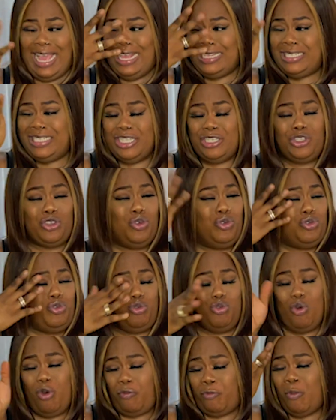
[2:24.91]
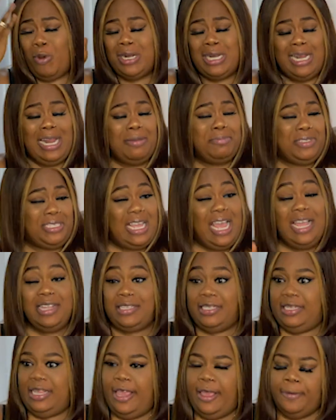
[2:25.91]
Essex or North, one of them
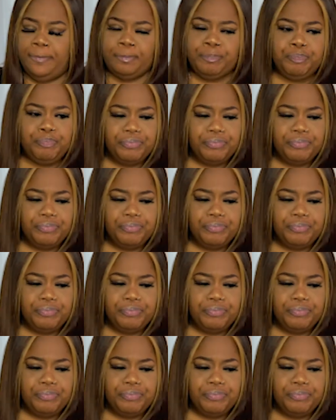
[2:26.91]
sides there.